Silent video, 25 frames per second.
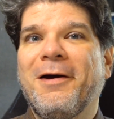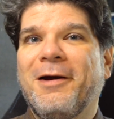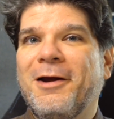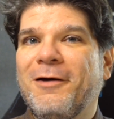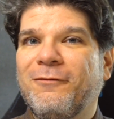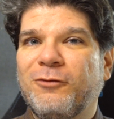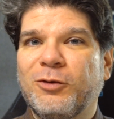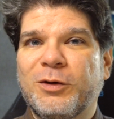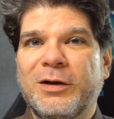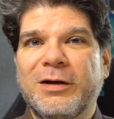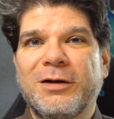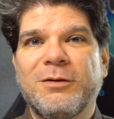
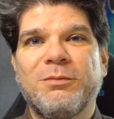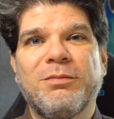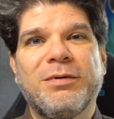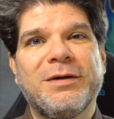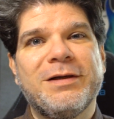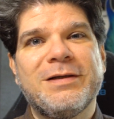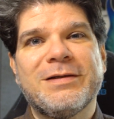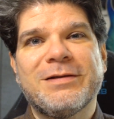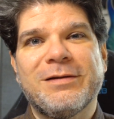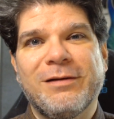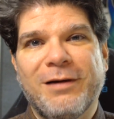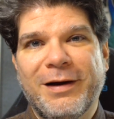If you did,
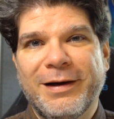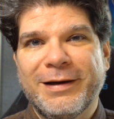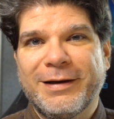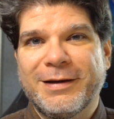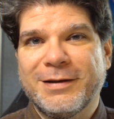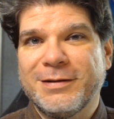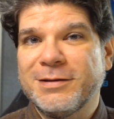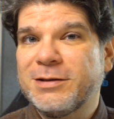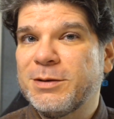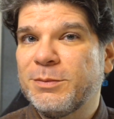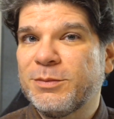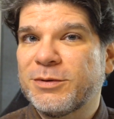please
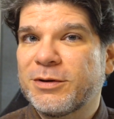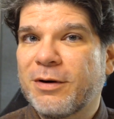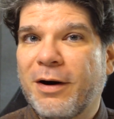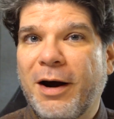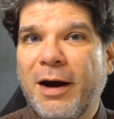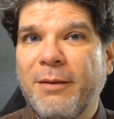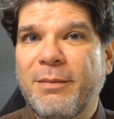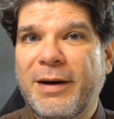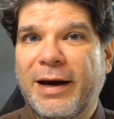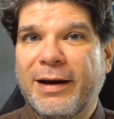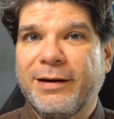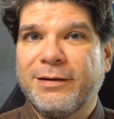like and
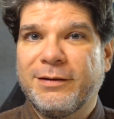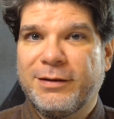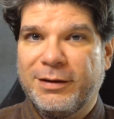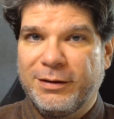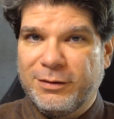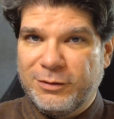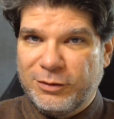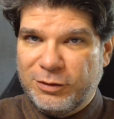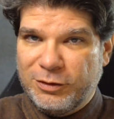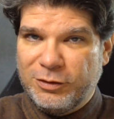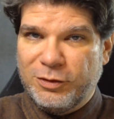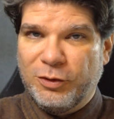subscribe, and
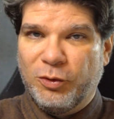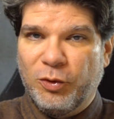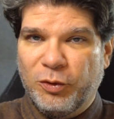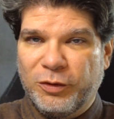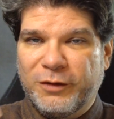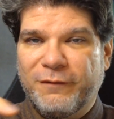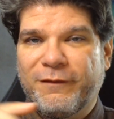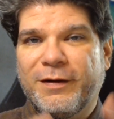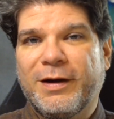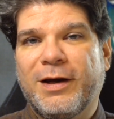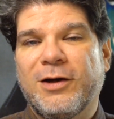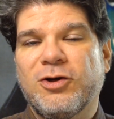the
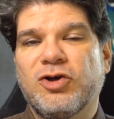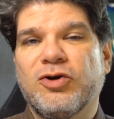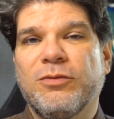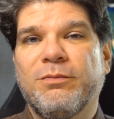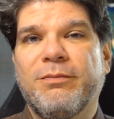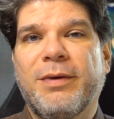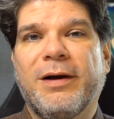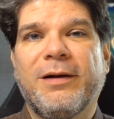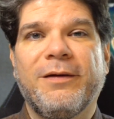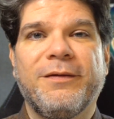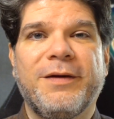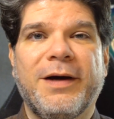
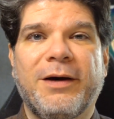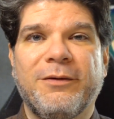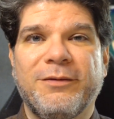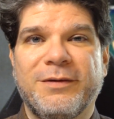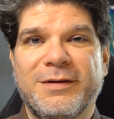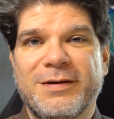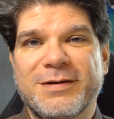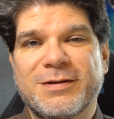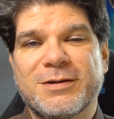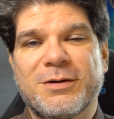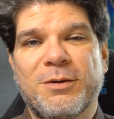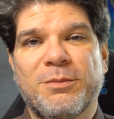notification bell down
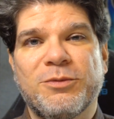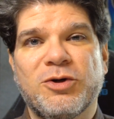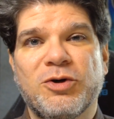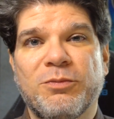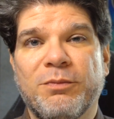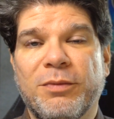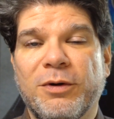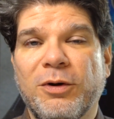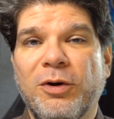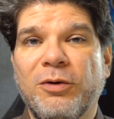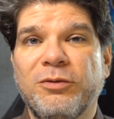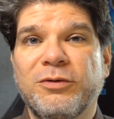in the
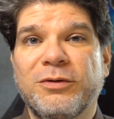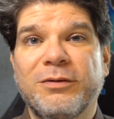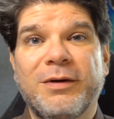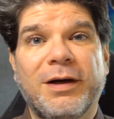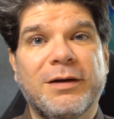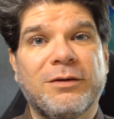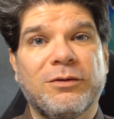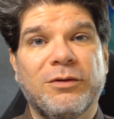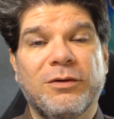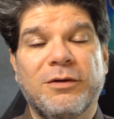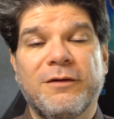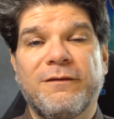description below to
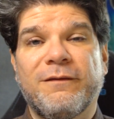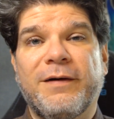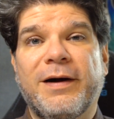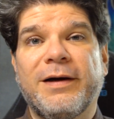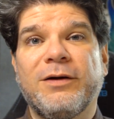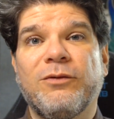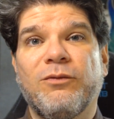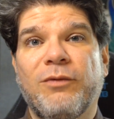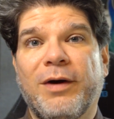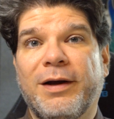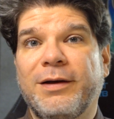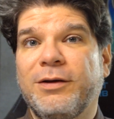get
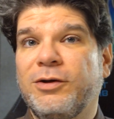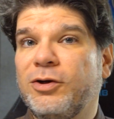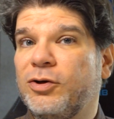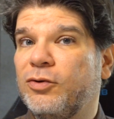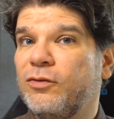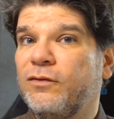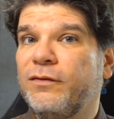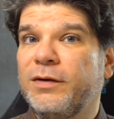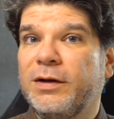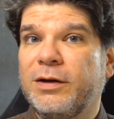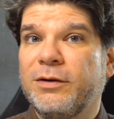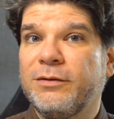notified when
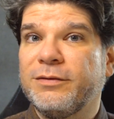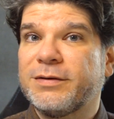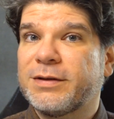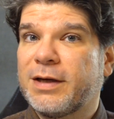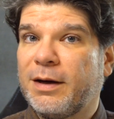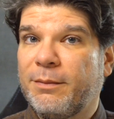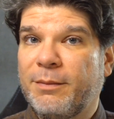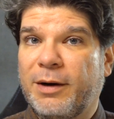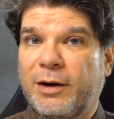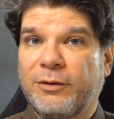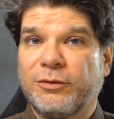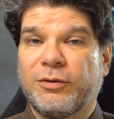new videos
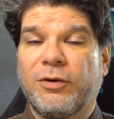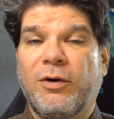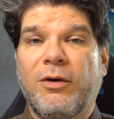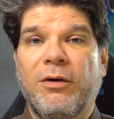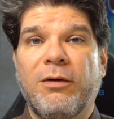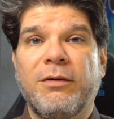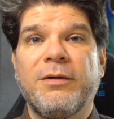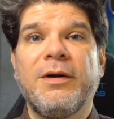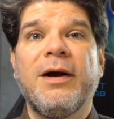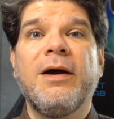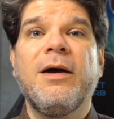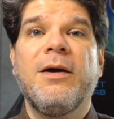come out
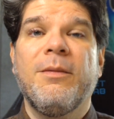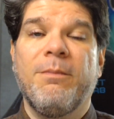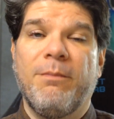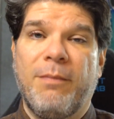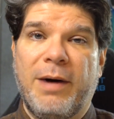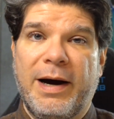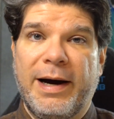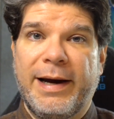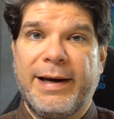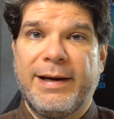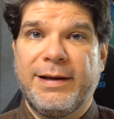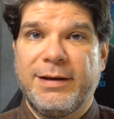on
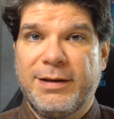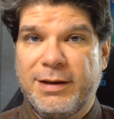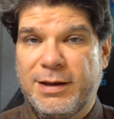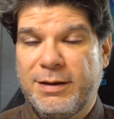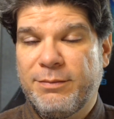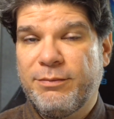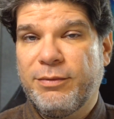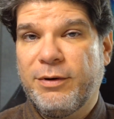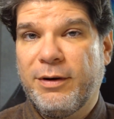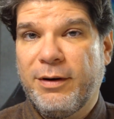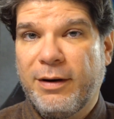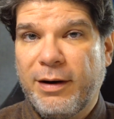My
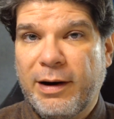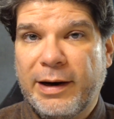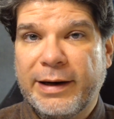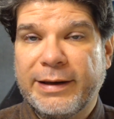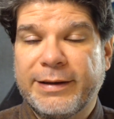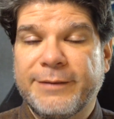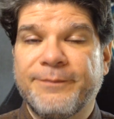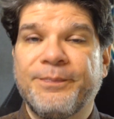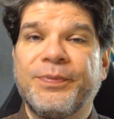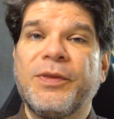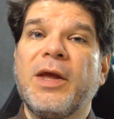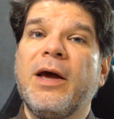Deep
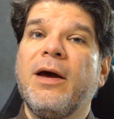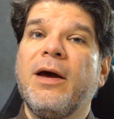Guide.